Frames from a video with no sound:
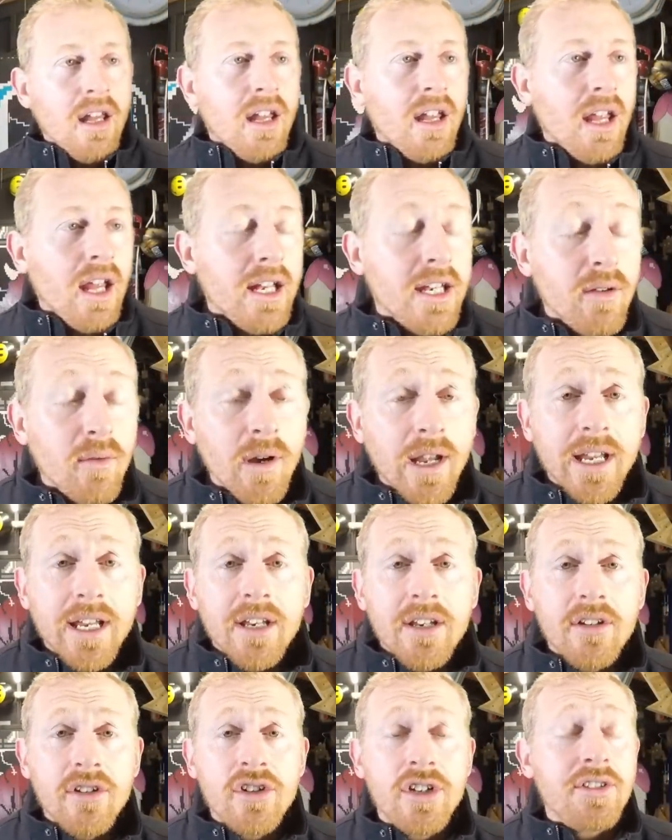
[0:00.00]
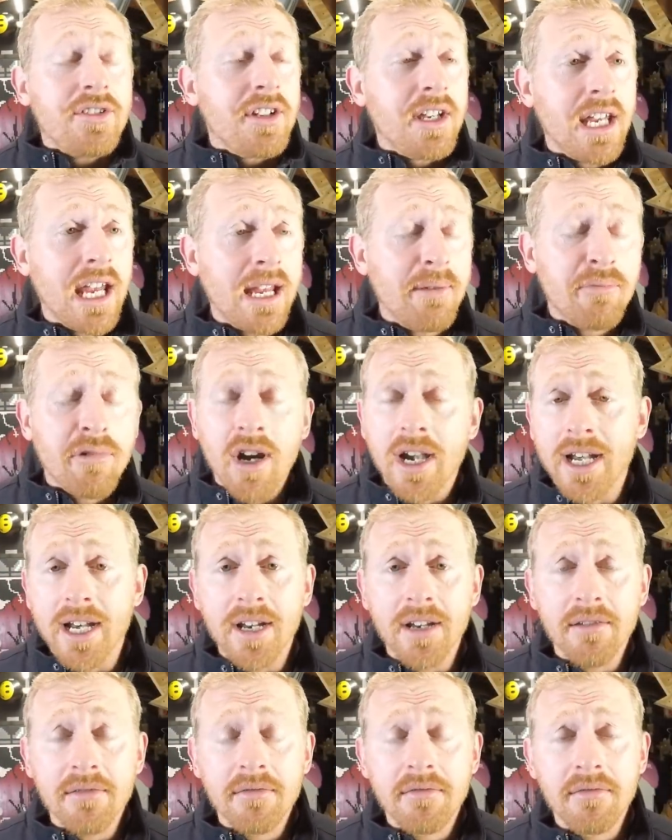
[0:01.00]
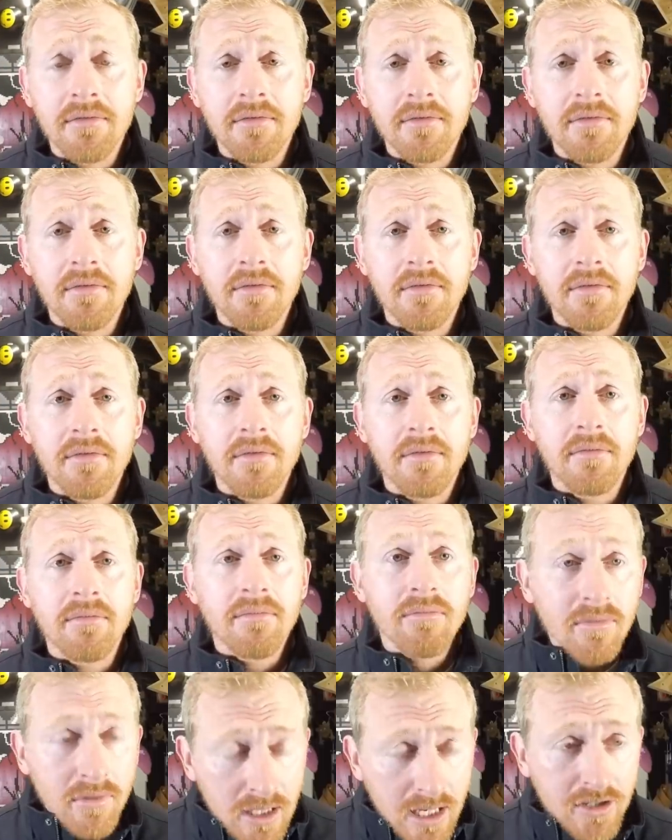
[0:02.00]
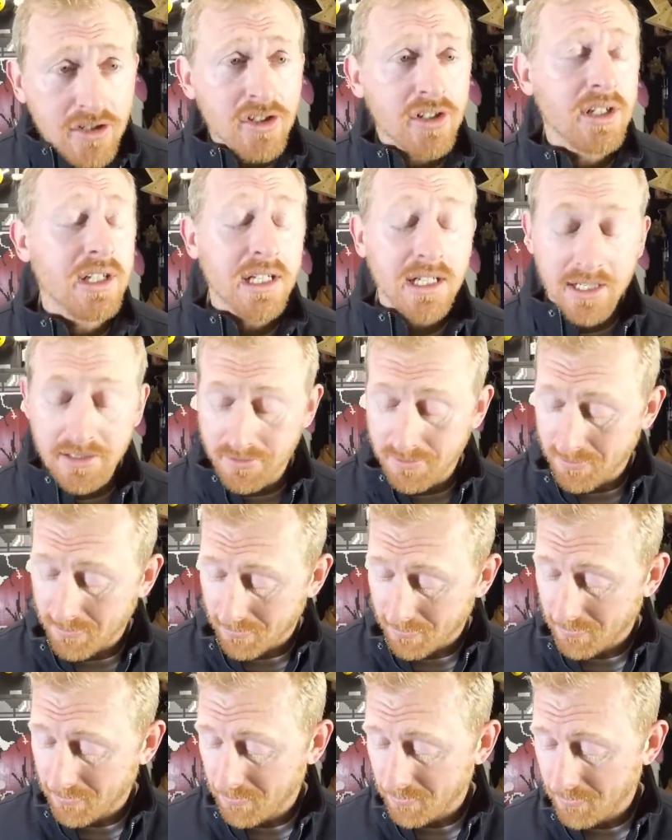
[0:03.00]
Anyway, she's a game breaker. Yes, she is.